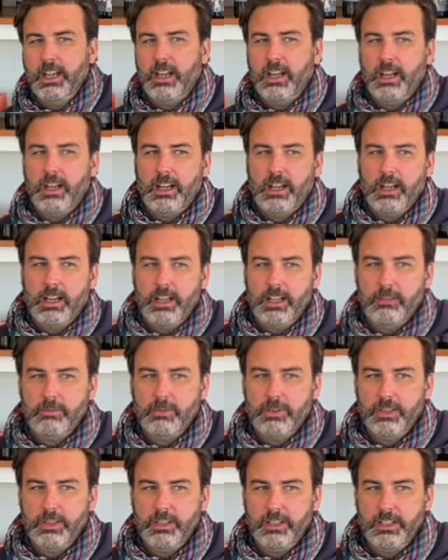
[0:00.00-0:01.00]
and
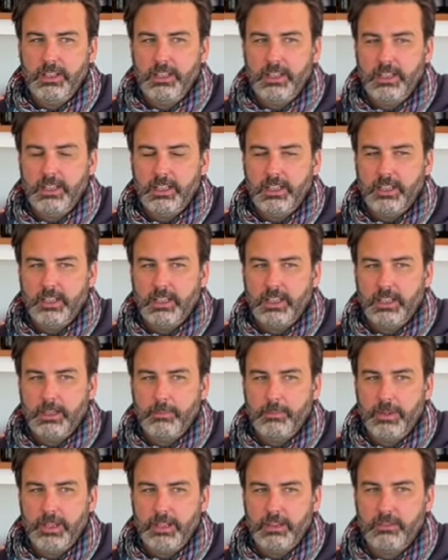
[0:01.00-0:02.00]
really
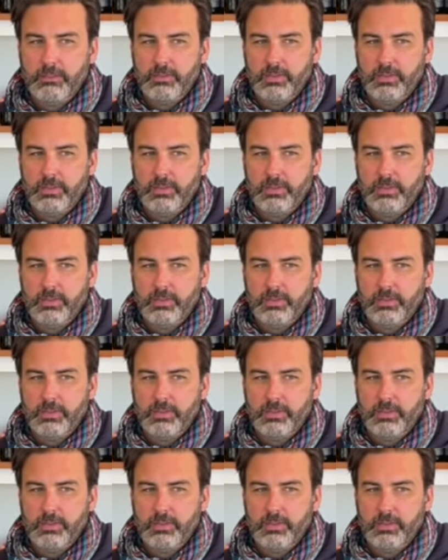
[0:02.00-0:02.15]
make